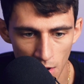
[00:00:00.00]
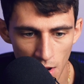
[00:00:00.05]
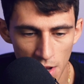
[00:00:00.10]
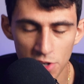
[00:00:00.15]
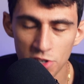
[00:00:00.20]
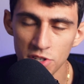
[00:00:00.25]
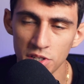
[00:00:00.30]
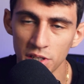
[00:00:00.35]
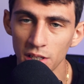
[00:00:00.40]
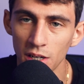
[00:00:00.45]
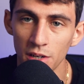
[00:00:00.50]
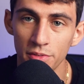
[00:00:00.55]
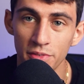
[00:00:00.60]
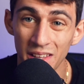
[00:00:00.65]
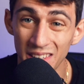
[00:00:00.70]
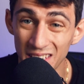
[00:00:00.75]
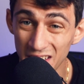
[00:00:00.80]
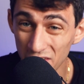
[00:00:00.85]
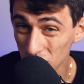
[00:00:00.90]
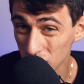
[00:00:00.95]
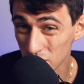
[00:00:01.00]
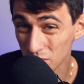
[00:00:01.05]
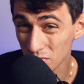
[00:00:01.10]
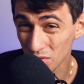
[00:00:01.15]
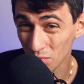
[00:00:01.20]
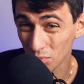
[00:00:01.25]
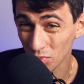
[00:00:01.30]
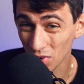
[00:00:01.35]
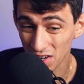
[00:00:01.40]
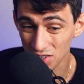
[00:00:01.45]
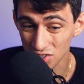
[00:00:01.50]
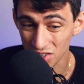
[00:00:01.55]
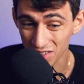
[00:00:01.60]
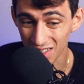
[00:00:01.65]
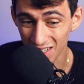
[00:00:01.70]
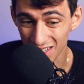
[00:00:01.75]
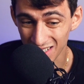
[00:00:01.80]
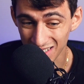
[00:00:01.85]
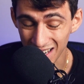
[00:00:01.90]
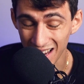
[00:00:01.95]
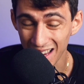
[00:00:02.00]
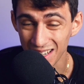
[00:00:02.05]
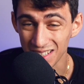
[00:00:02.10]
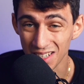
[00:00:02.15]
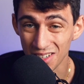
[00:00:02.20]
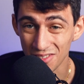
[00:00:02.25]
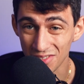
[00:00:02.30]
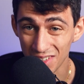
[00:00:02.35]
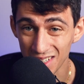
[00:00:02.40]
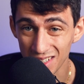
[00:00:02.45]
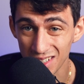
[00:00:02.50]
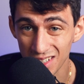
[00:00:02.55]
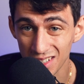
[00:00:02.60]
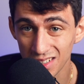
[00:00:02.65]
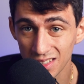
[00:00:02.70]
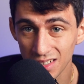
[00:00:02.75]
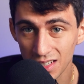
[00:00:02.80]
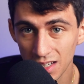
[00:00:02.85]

And just to clarify, the difference between a project and a task and event